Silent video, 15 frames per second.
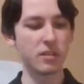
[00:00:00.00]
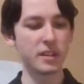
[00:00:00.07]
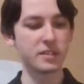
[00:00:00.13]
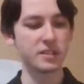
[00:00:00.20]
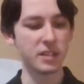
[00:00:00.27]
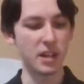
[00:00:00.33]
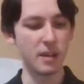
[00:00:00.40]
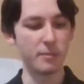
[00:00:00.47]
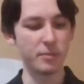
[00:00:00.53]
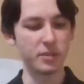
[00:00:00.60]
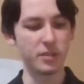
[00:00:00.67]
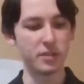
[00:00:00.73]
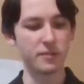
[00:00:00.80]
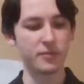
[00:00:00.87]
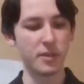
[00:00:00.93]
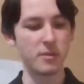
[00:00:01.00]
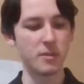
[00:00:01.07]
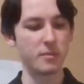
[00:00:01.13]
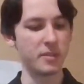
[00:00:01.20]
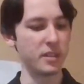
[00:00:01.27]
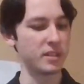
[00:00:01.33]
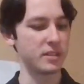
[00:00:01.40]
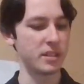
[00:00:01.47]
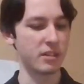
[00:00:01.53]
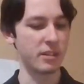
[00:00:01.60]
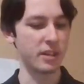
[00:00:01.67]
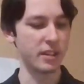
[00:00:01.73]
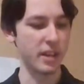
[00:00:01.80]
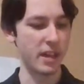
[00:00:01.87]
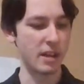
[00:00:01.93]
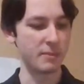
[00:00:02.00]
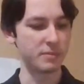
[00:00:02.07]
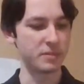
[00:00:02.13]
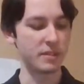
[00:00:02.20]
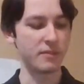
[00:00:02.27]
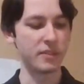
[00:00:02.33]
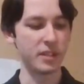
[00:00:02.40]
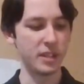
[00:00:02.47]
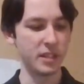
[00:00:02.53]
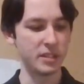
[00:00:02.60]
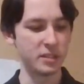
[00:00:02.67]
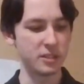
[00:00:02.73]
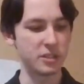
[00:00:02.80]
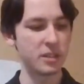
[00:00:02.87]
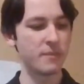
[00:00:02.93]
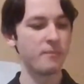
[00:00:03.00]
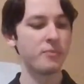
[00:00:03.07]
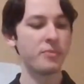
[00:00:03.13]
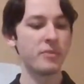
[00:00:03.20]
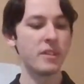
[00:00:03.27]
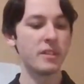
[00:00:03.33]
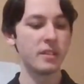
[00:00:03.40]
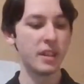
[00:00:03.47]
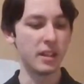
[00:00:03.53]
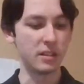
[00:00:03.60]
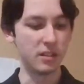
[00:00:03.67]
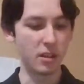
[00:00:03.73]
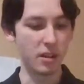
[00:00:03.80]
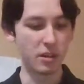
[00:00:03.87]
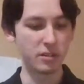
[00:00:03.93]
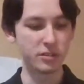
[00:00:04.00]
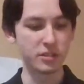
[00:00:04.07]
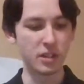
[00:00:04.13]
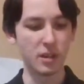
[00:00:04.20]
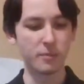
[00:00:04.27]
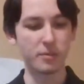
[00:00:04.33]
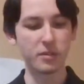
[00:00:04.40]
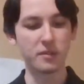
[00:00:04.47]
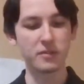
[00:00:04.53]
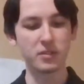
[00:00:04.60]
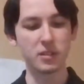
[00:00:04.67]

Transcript: assembled from the military camps of the east. A large number of the